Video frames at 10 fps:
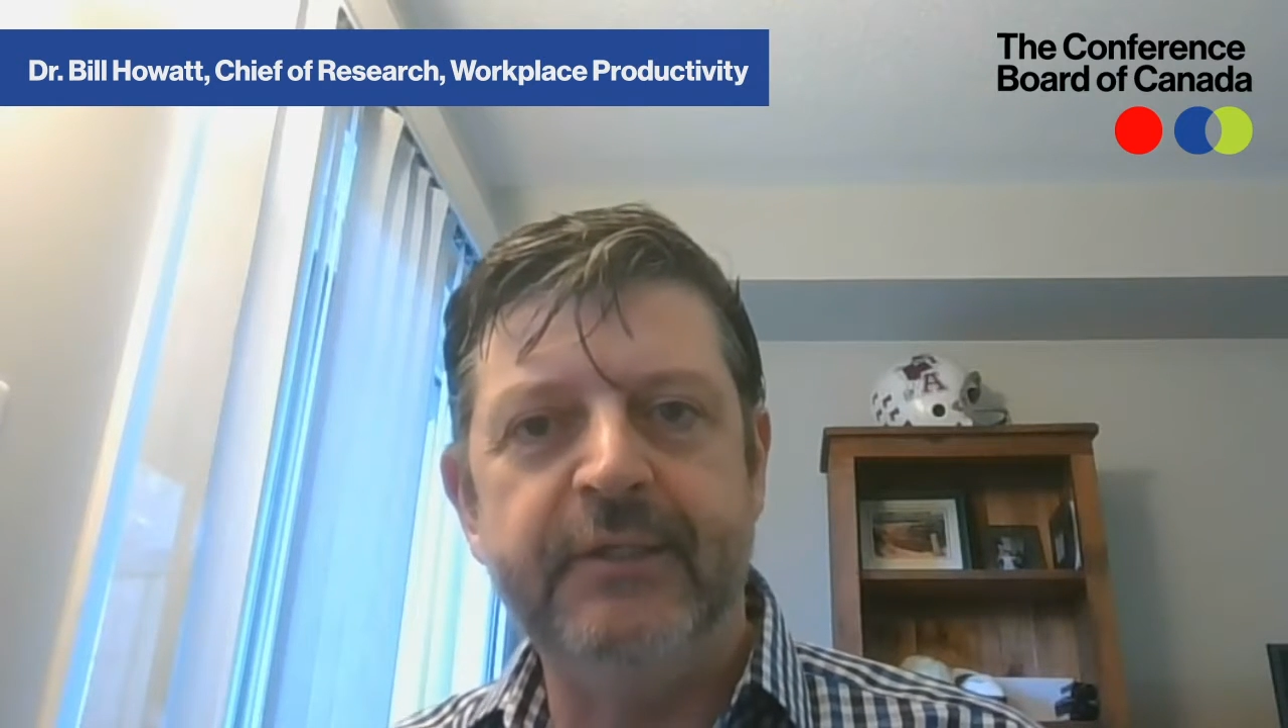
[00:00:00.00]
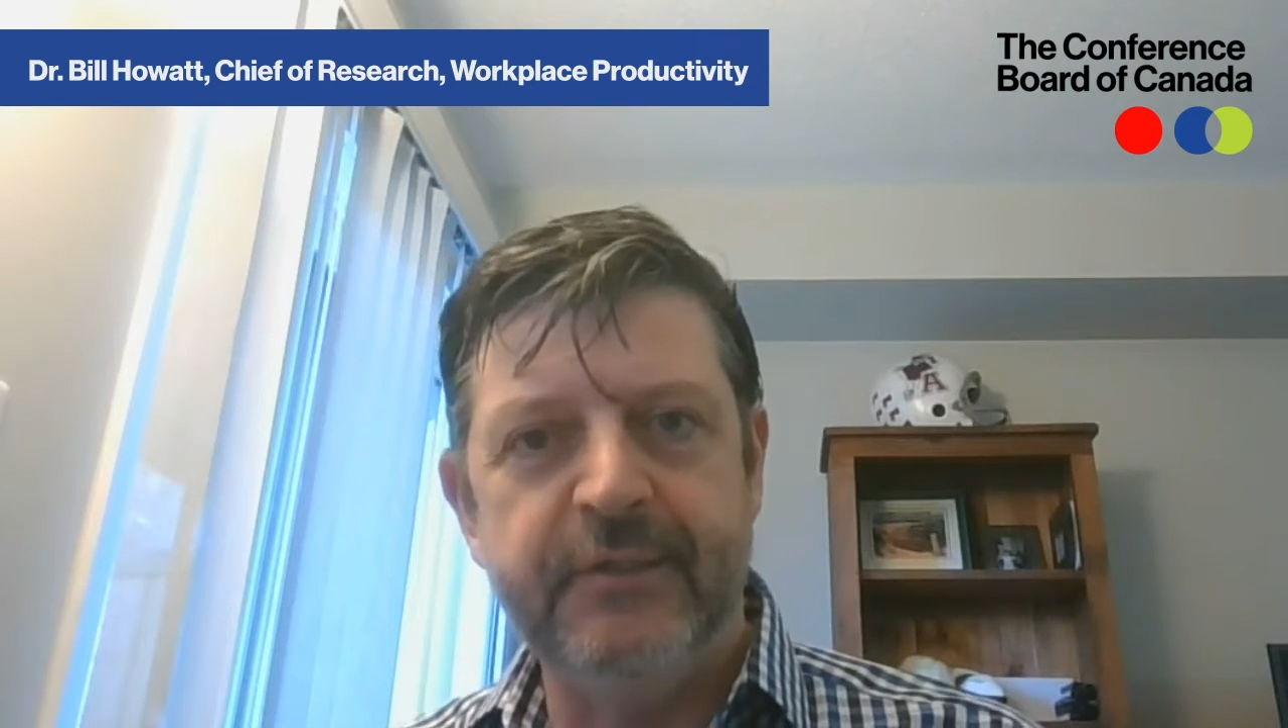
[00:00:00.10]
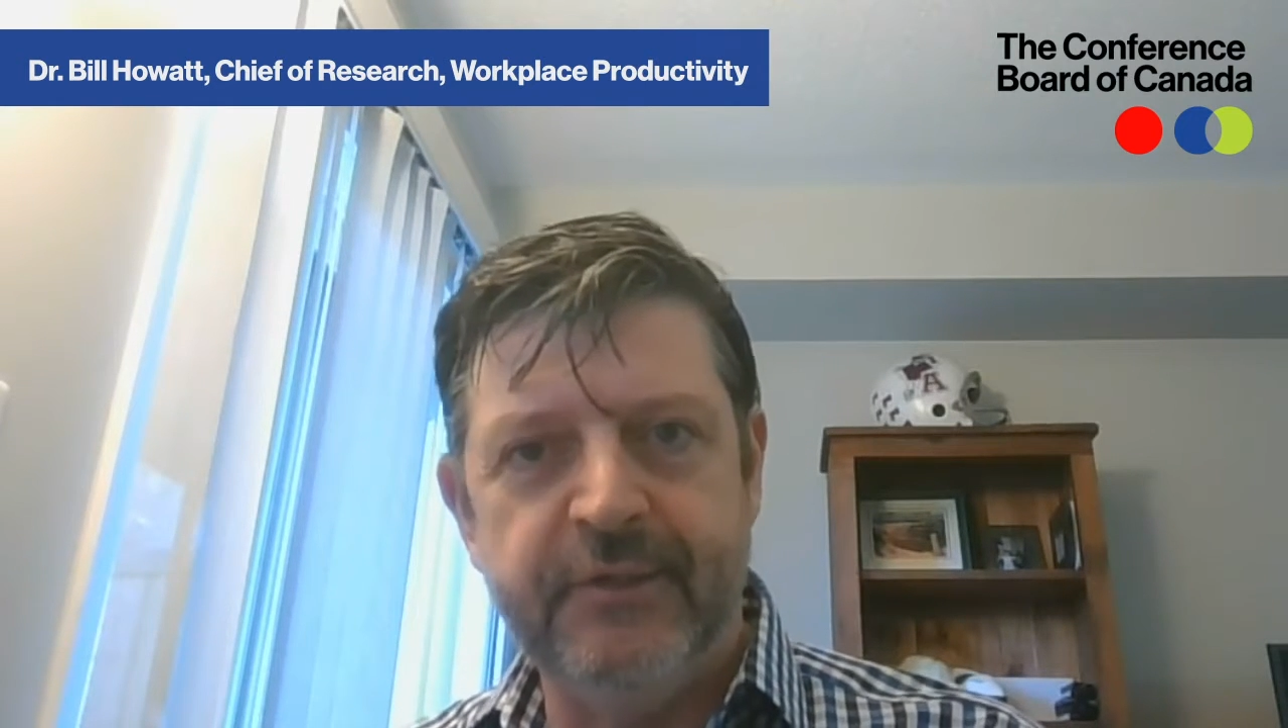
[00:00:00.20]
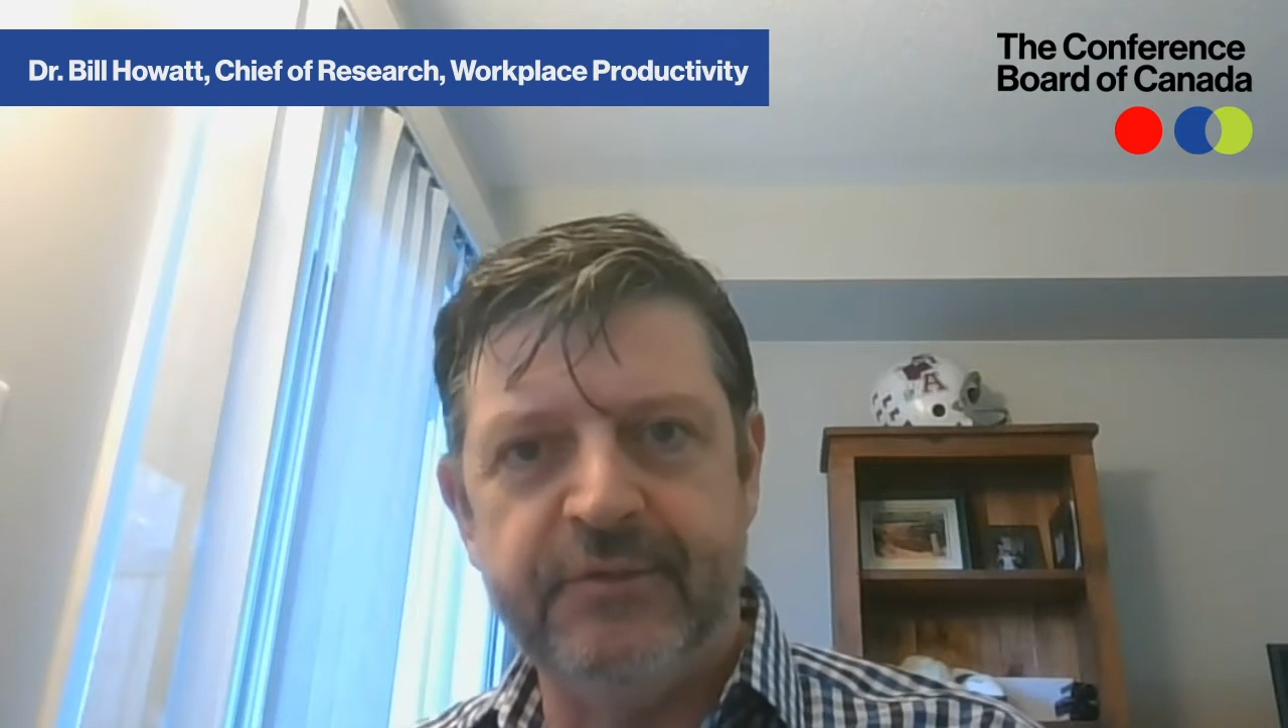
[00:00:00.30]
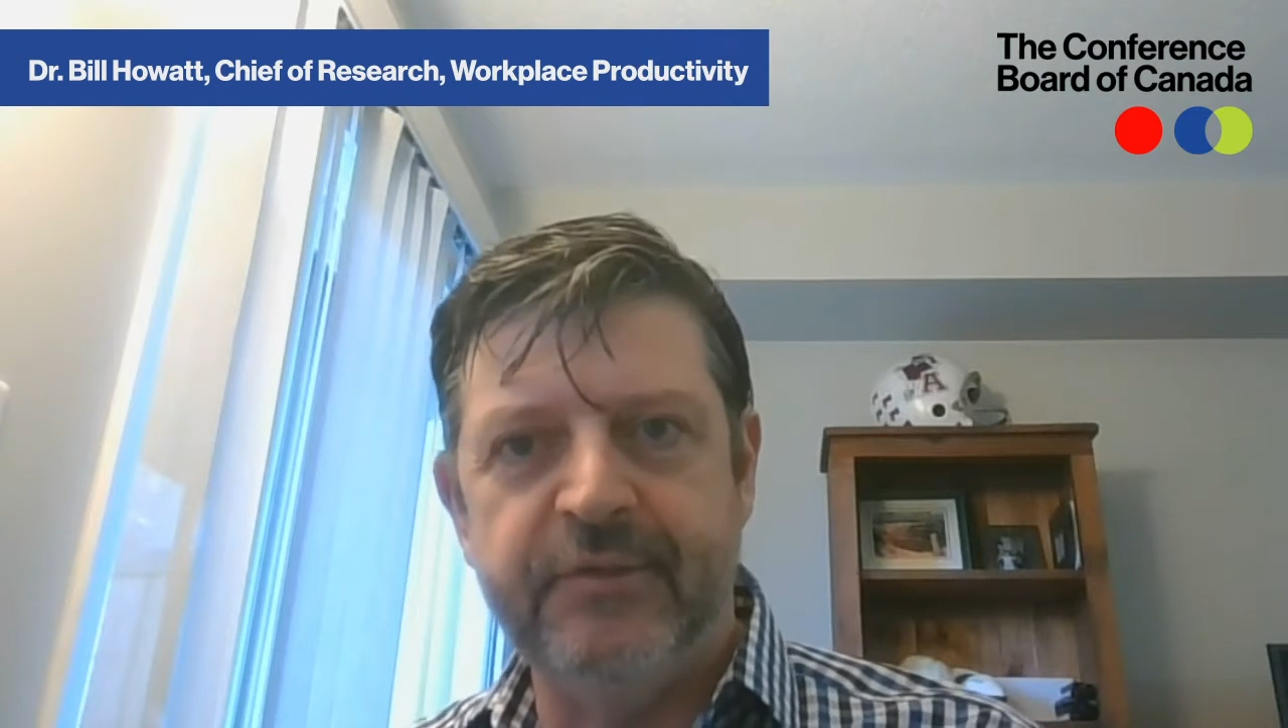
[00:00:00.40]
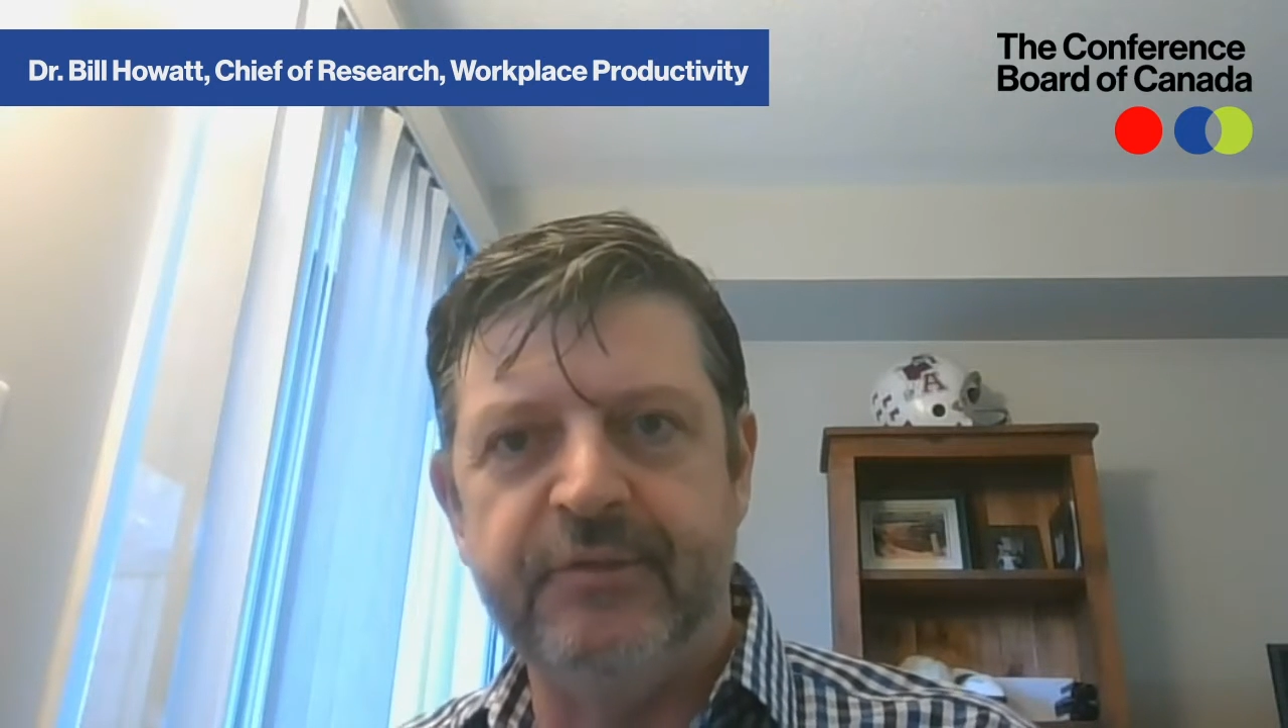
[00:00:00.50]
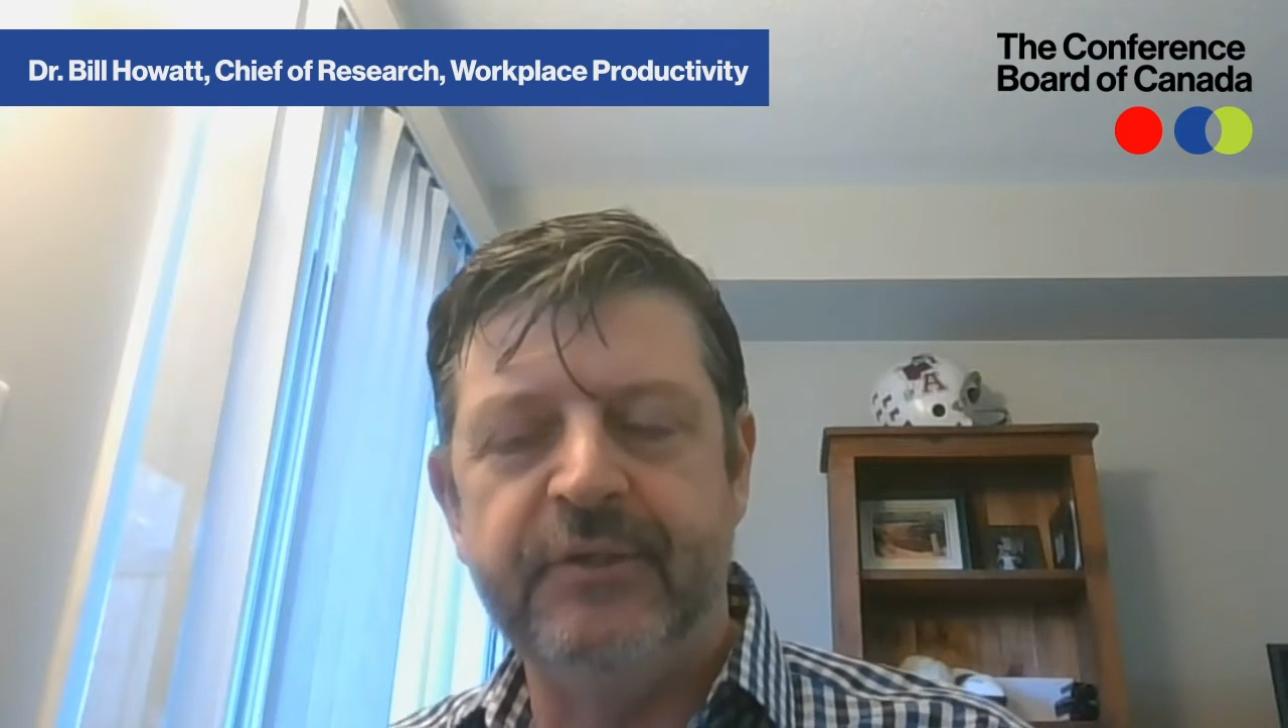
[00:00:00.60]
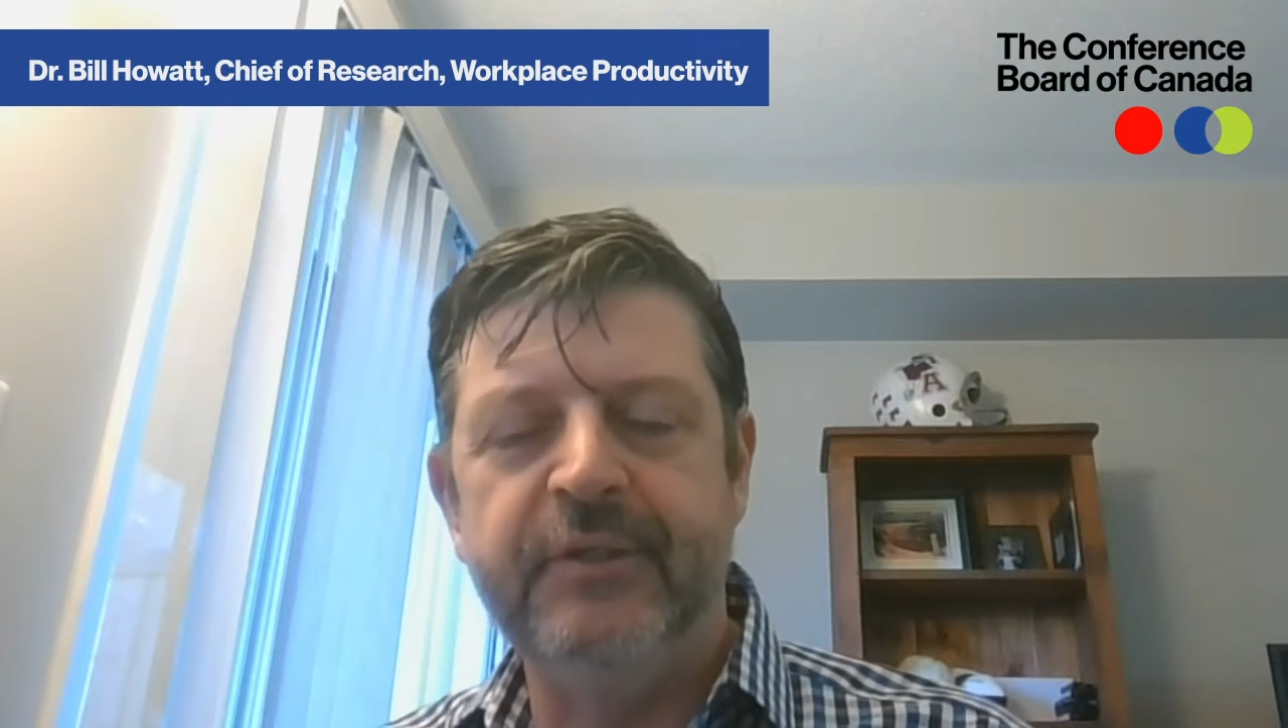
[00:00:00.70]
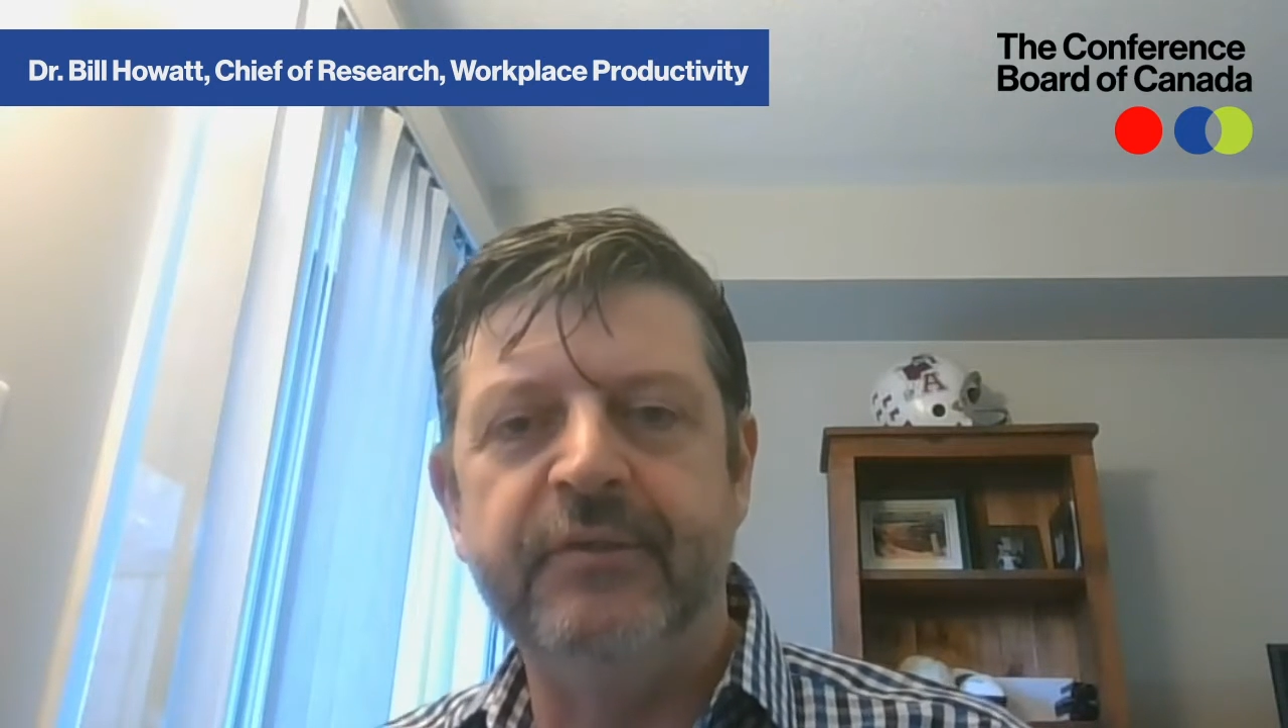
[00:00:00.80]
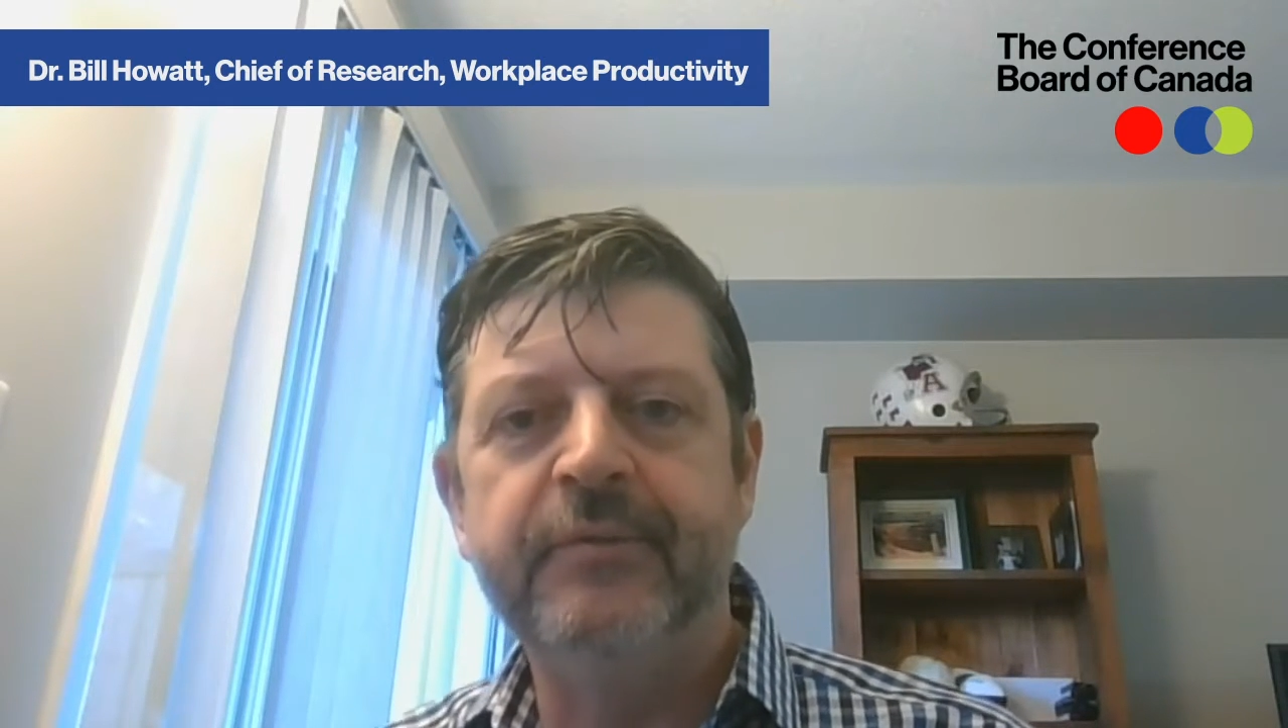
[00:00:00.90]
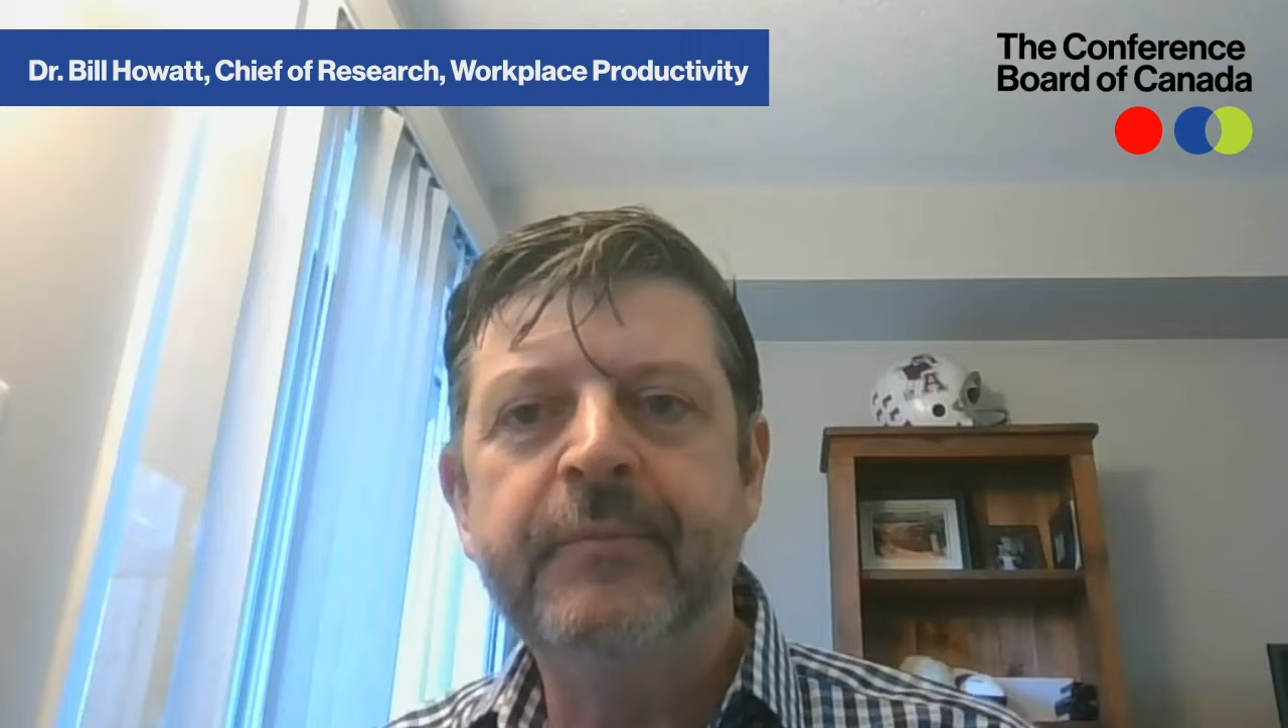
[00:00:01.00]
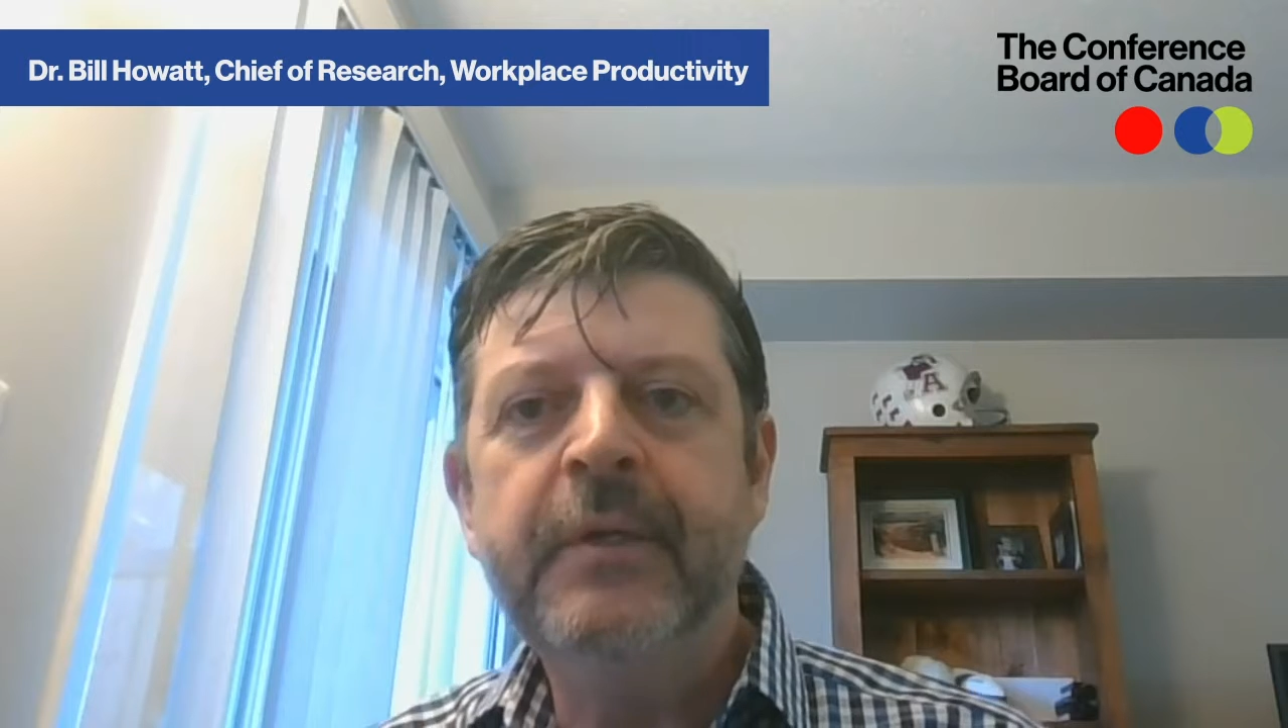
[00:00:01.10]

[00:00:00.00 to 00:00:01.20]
to this disease.